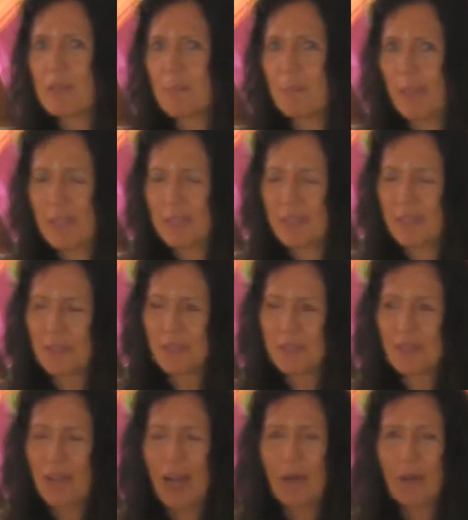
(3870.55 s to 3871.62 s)
depending
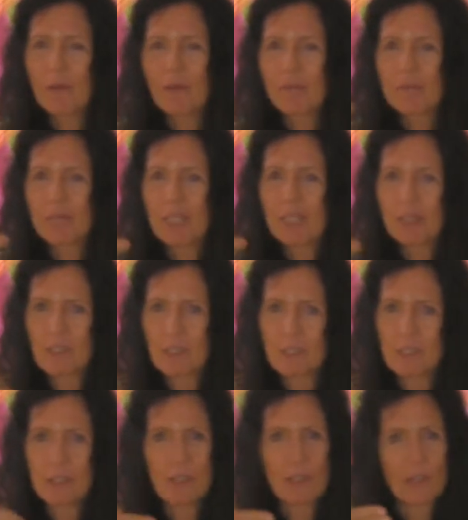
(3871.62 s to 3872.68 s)
on how the field
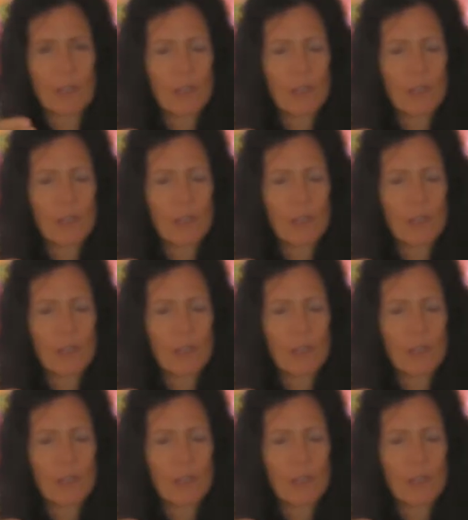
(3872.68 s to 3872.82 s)
is. And